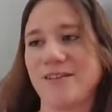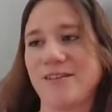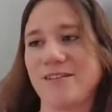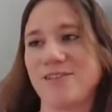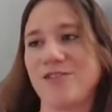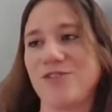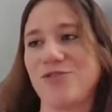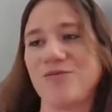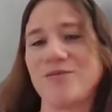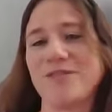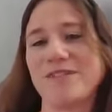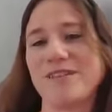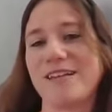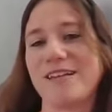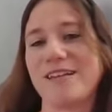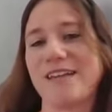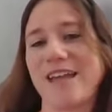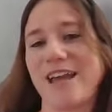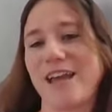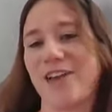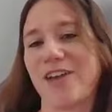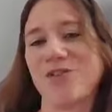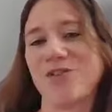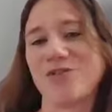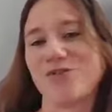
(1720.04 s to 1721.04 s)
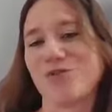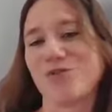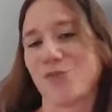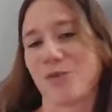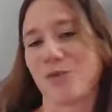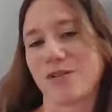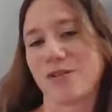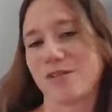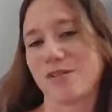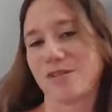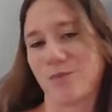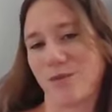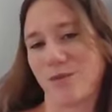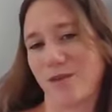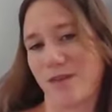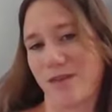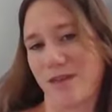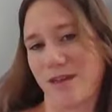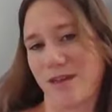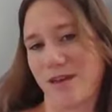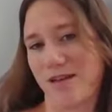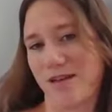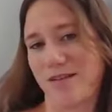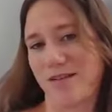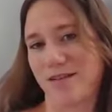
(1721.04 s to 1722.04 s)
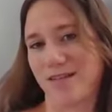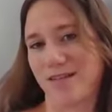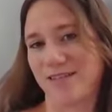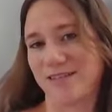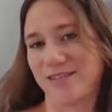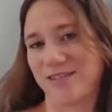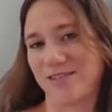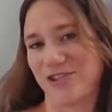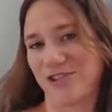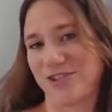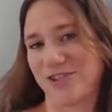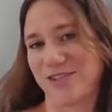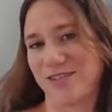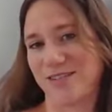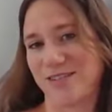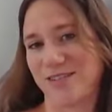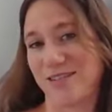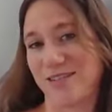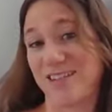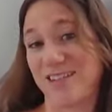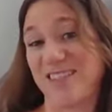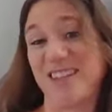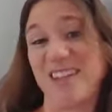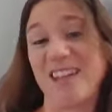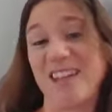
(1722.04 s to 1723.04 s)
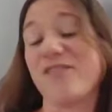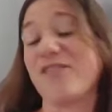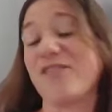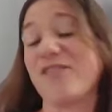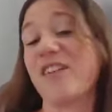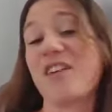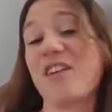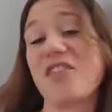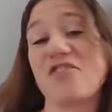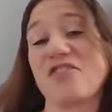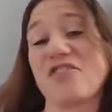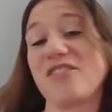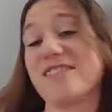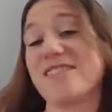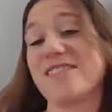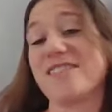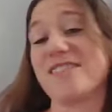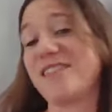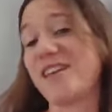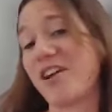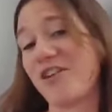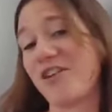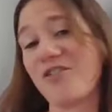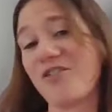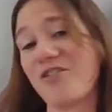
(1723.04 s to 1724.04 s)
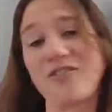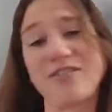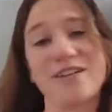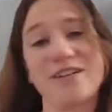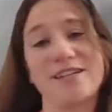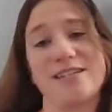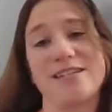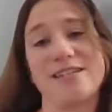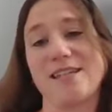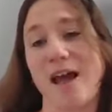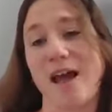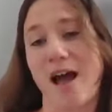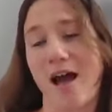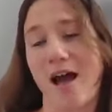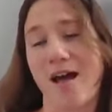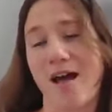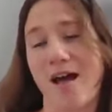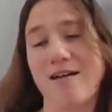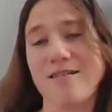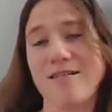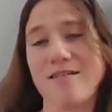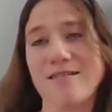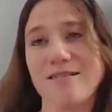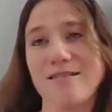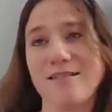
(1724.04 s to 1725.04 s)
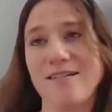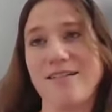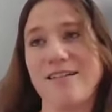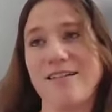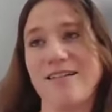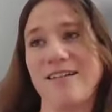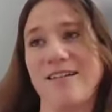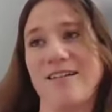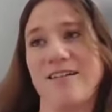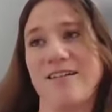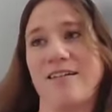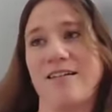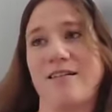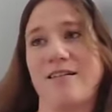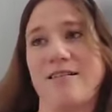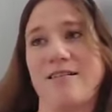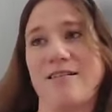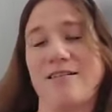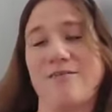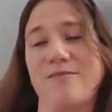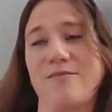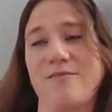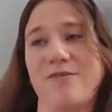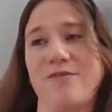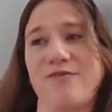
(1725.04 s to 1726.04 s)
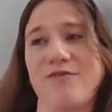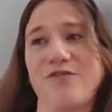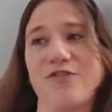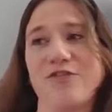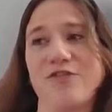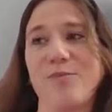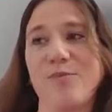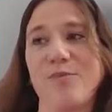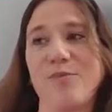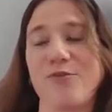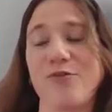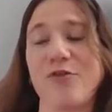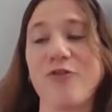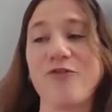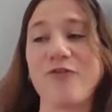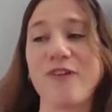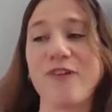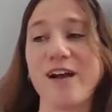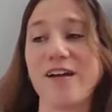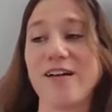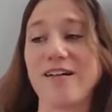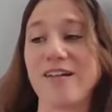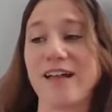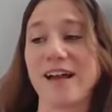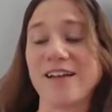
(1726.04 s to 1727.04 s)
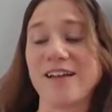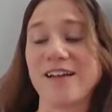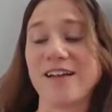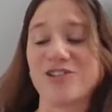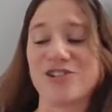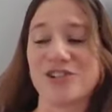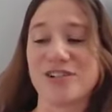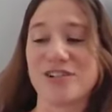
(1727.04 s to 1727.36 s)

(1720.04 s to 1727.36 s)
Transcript: You really can't use words with it. It's just, either it's there or it's not. But for the profile, I